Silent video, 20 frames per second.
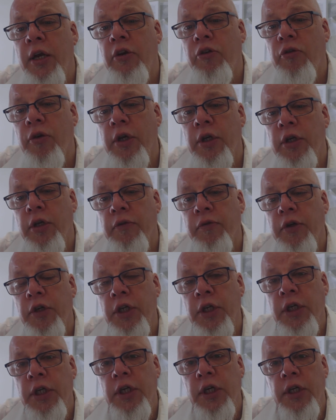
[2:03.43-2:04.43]
and
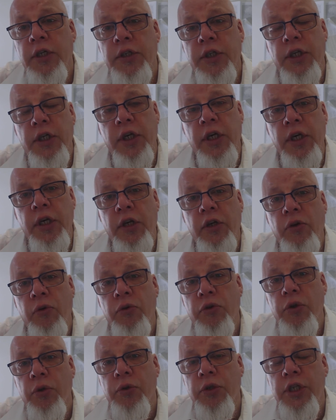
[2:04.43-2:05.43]
creativity, is the key
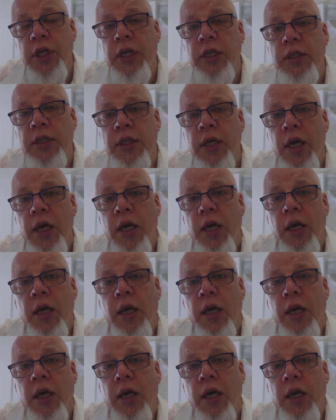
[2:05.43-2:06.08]
to success.